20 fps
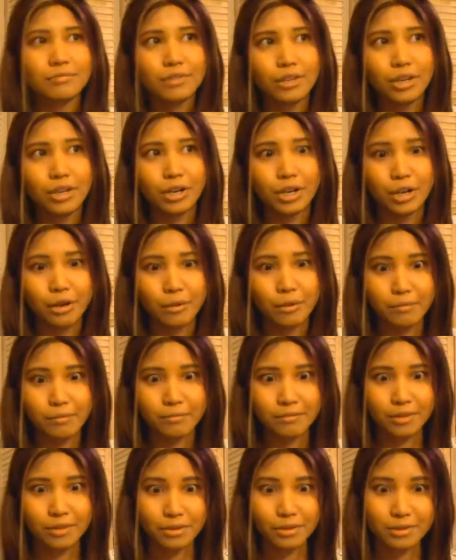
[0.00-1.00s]

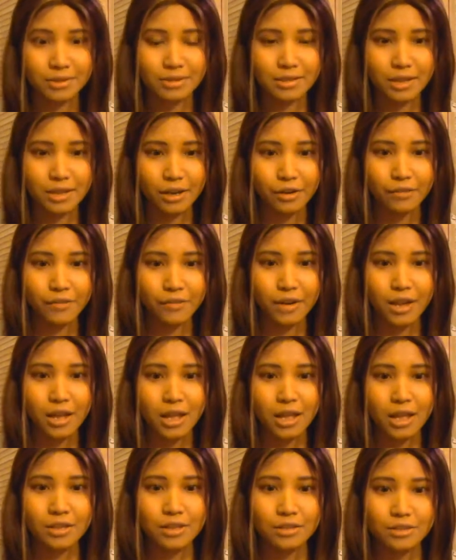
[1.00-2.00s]
in yourself.
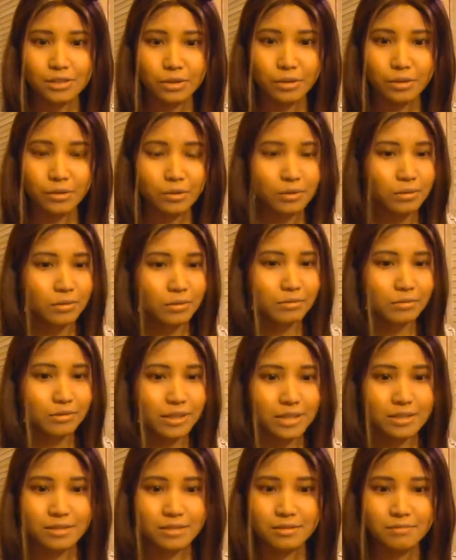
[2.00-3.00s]
So
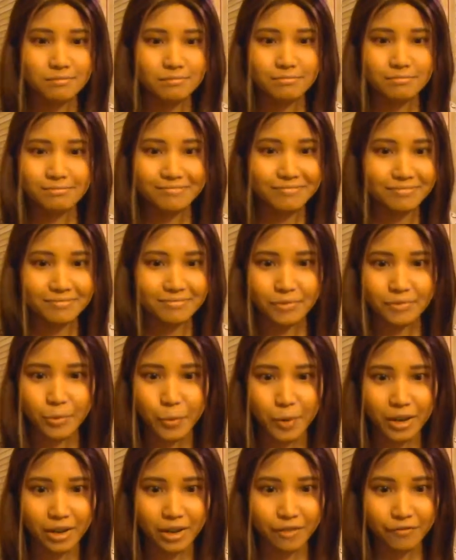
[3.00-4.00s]
it's
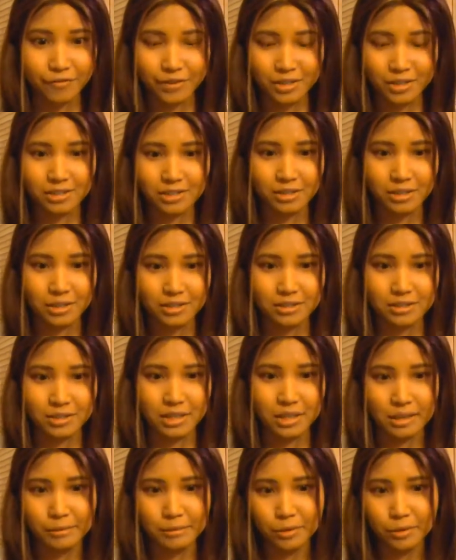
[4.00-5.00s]
when I first started this
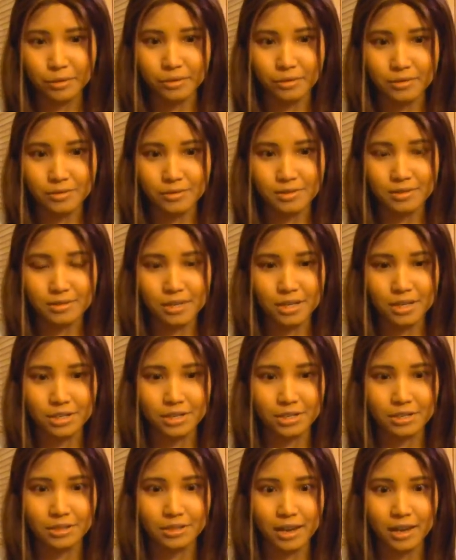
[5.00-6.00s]
chemo
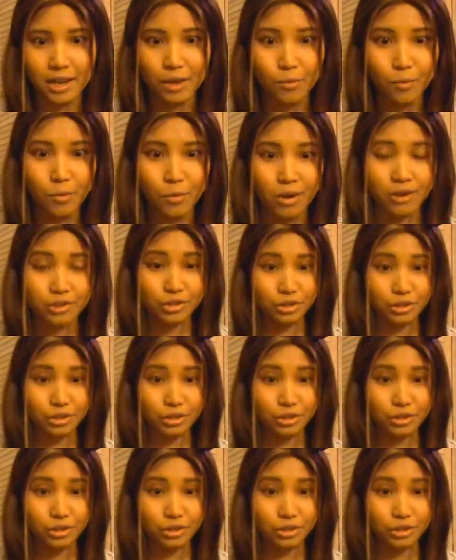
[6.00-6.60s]
session, I want